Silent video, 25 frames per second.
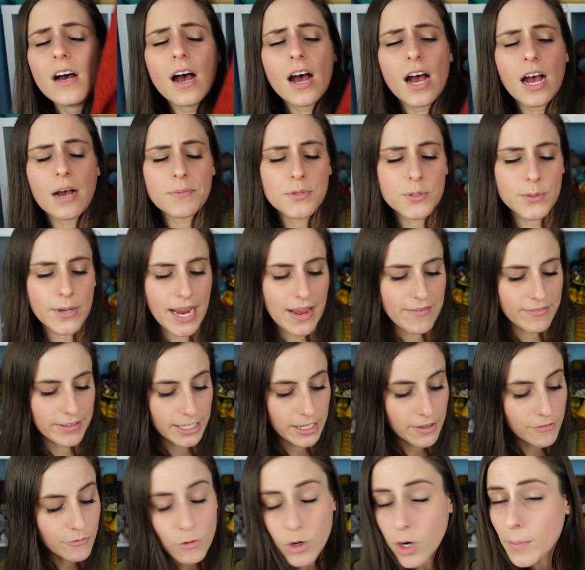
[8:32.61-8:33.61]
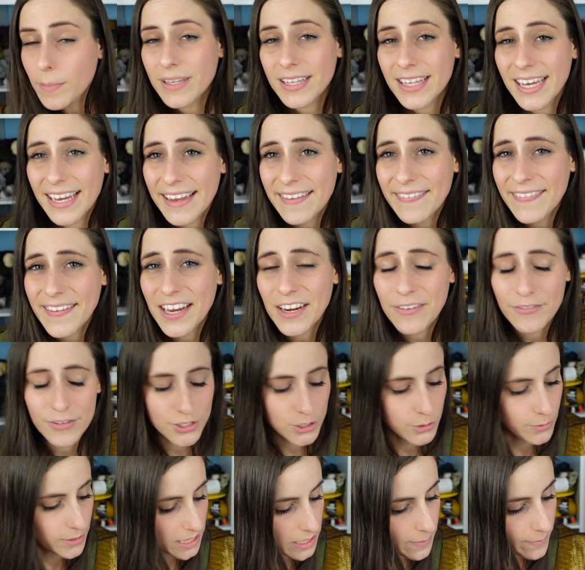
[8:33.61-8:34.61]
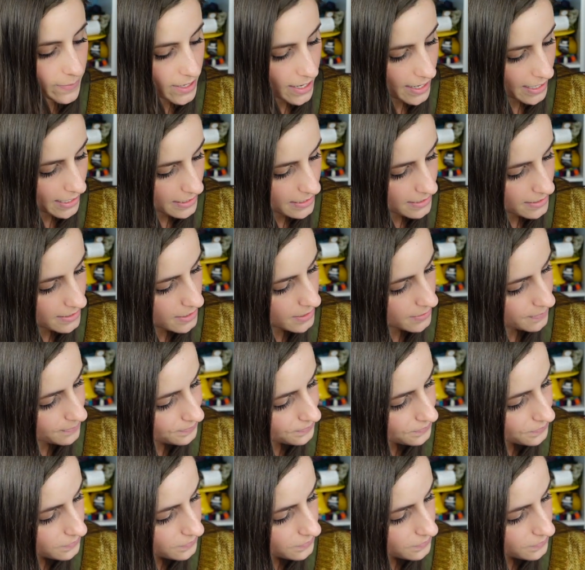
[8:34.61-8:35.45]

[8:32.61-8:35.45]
Um, so I have like a formula in there for doing the buttons.